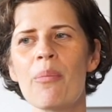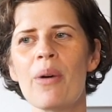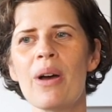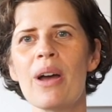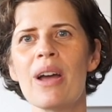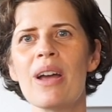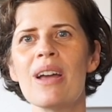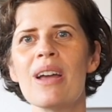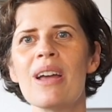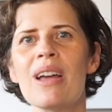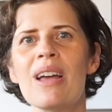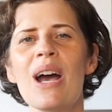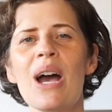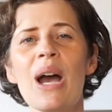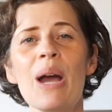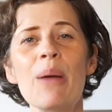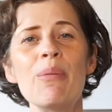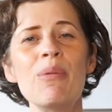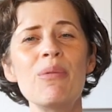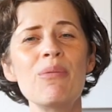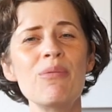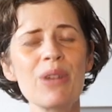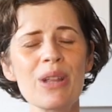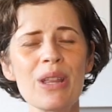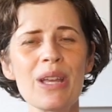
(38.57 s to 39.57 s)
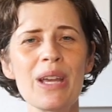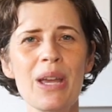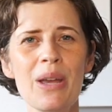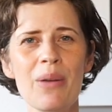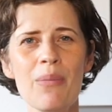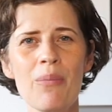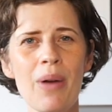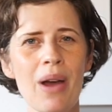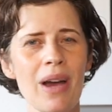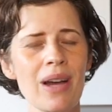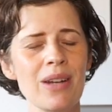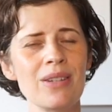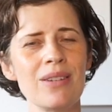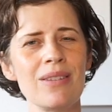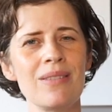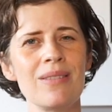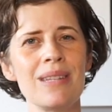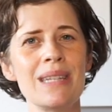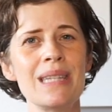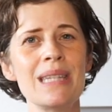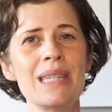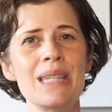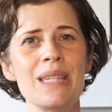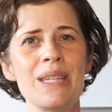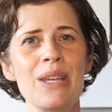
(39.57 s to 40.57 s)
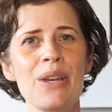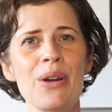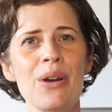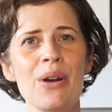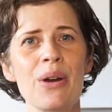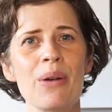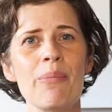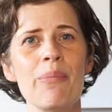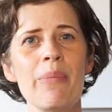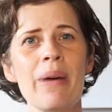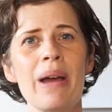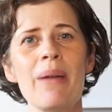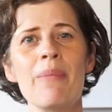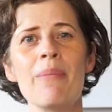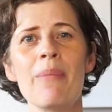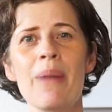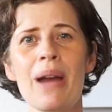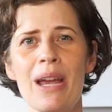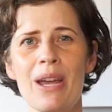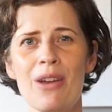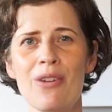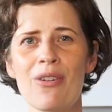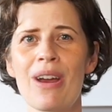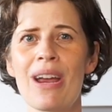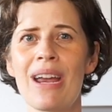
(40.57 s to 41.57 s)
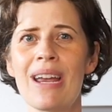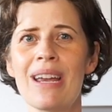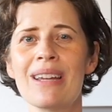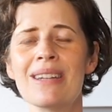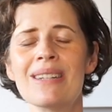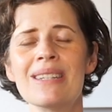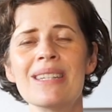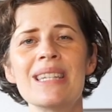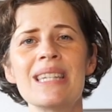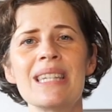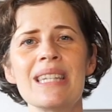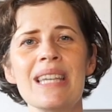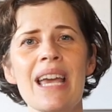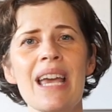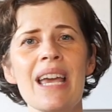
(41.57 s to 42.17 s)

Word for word: but I've been really impacted this year by migraines.